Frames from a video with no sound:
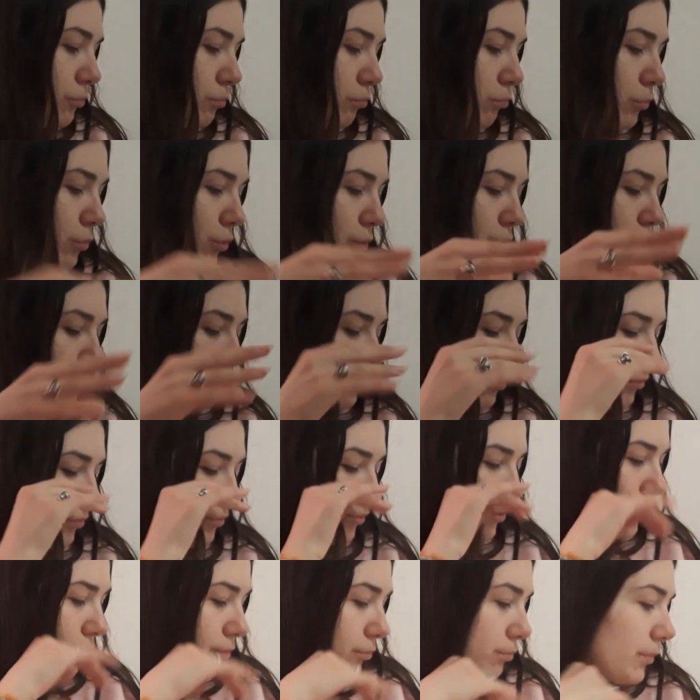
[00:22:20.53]
move
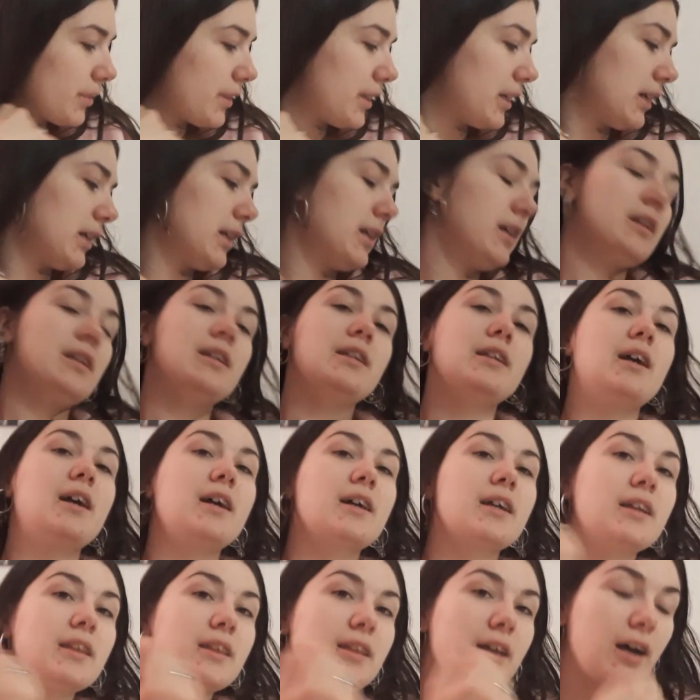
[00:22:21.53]
from the
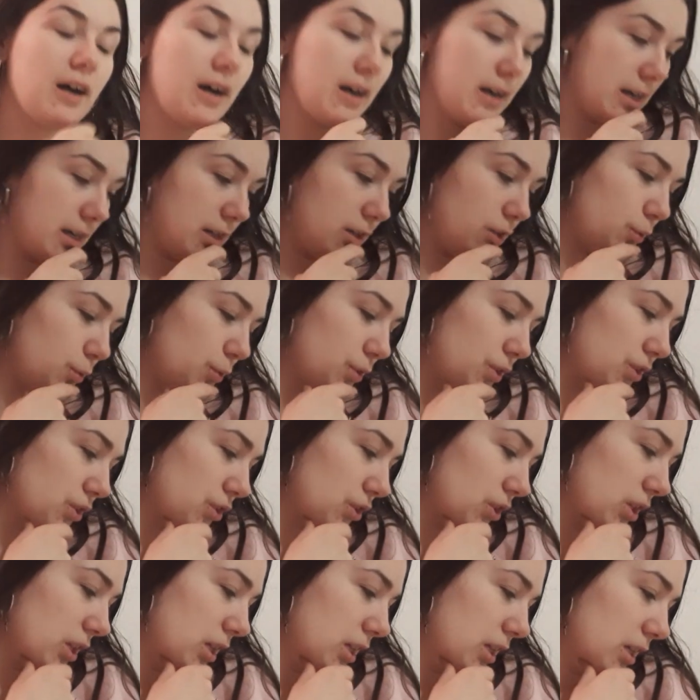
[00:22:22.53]
ninth
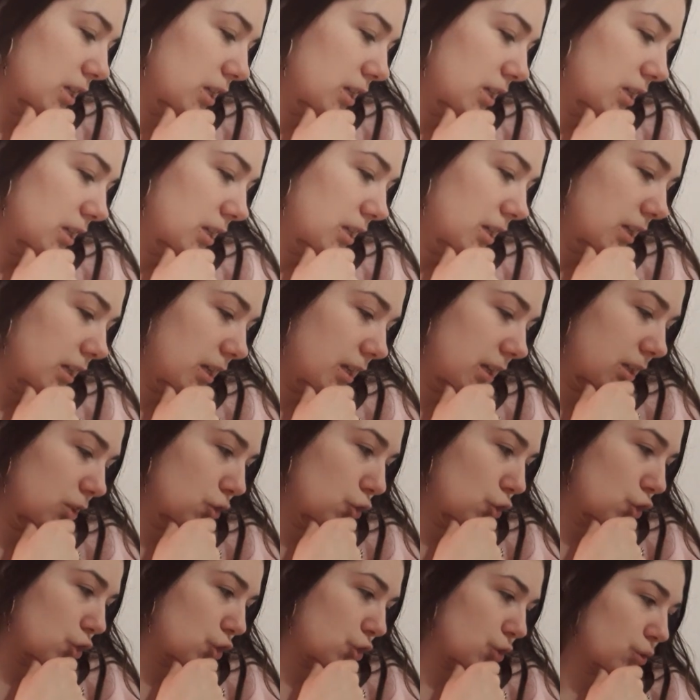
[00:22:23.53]
house
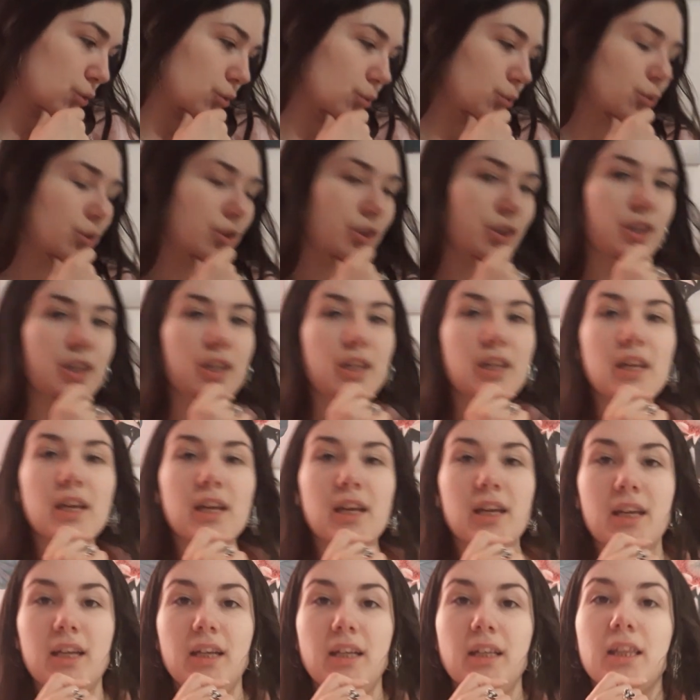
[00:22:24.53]
into the
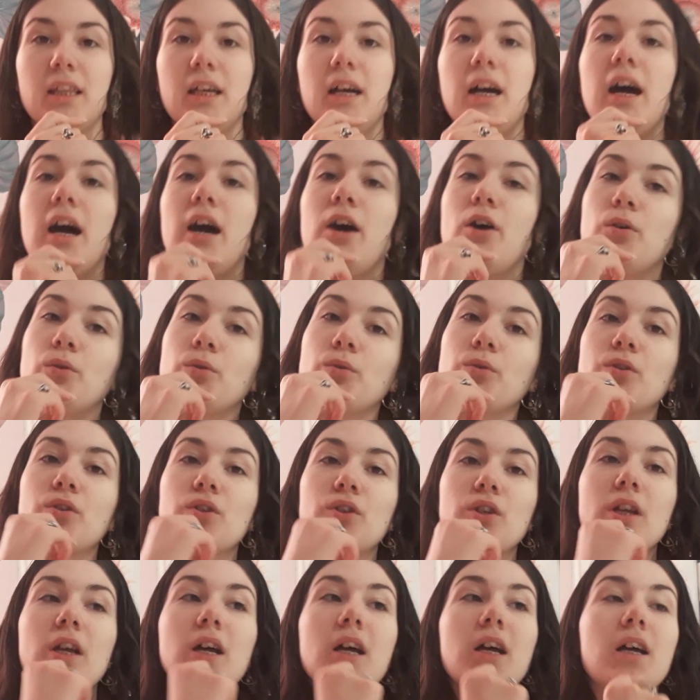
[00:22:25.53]
eighth
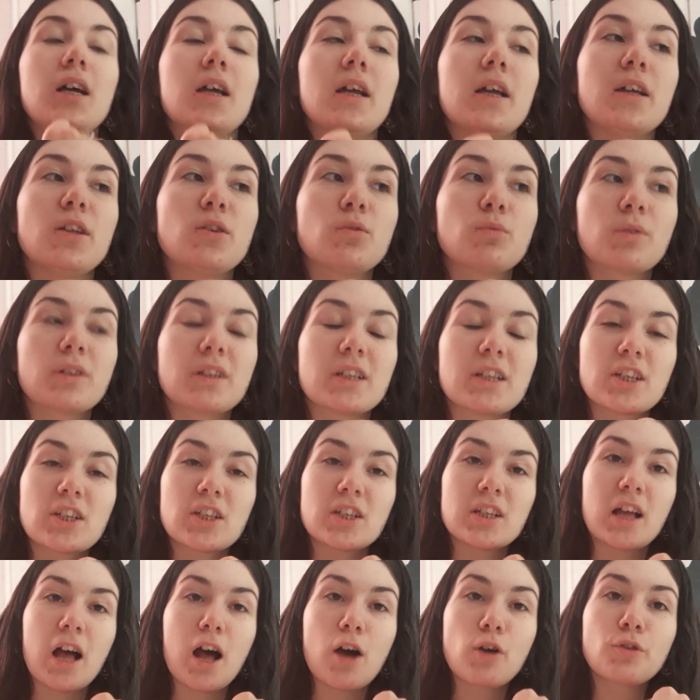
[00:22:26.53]
house and with the
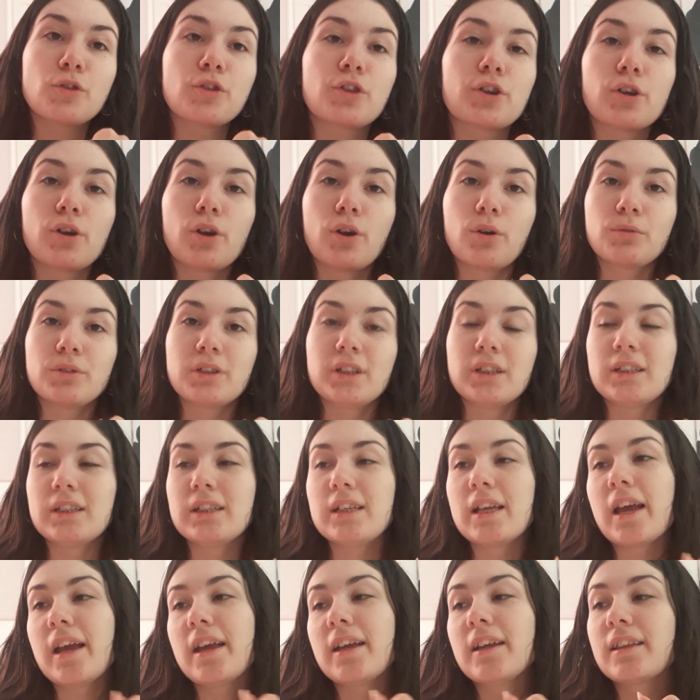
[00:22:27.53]
South Node in
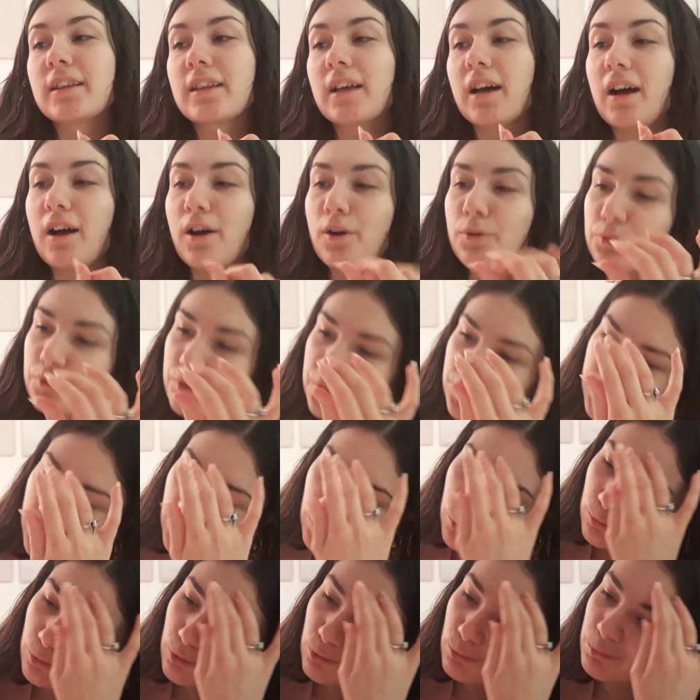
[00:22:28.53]
the 8th house,
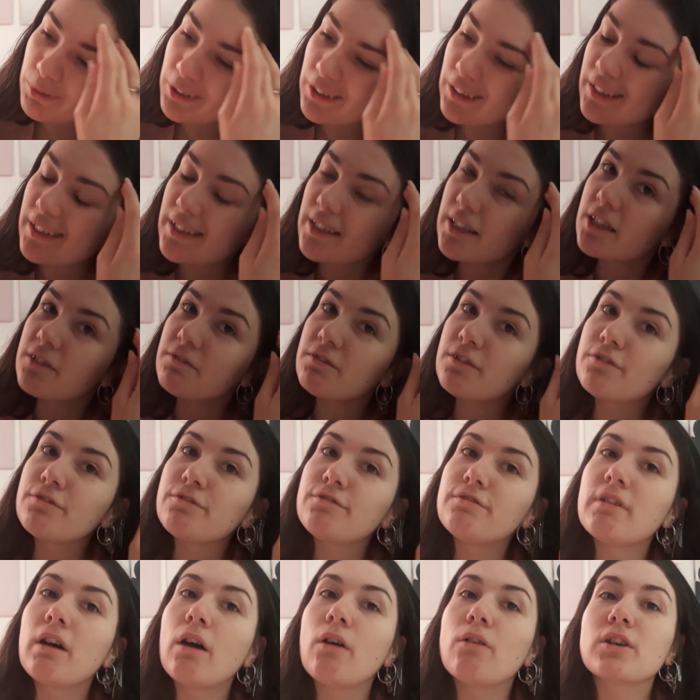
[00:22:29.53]
there will be less of a
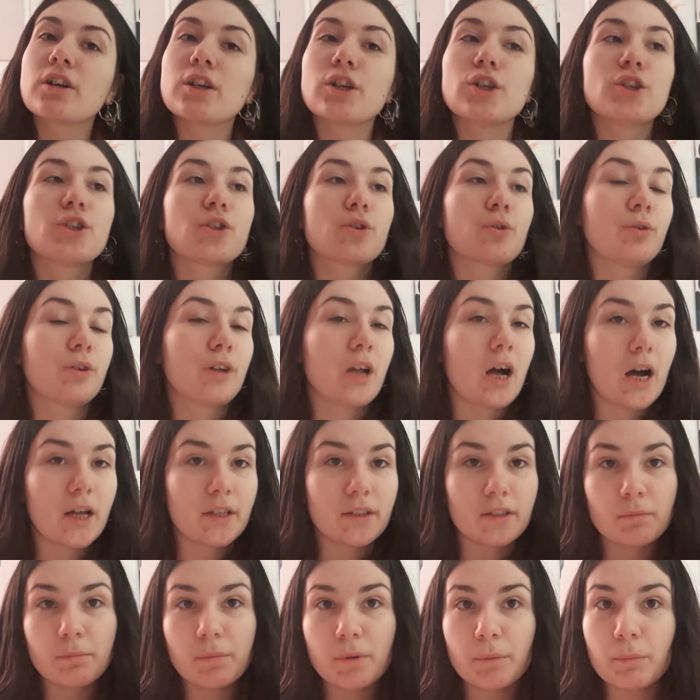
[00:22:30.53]
focus on
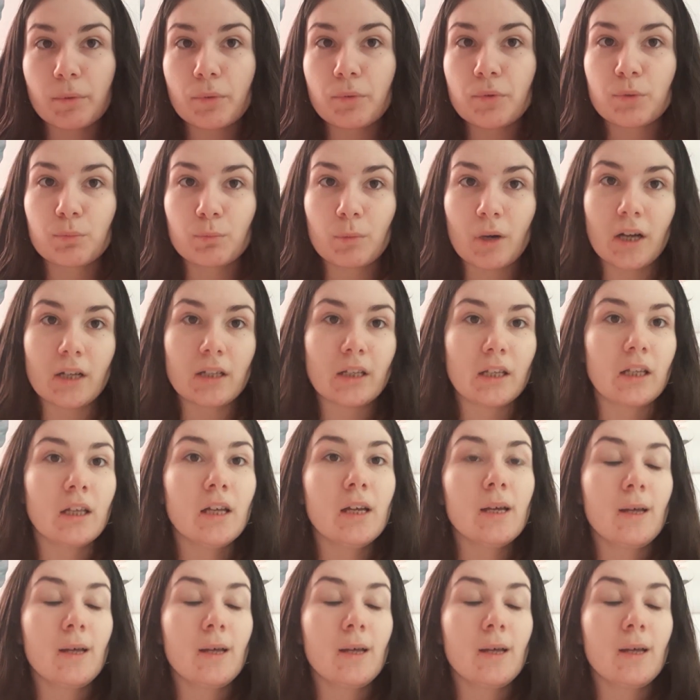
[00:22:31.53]
other people's money,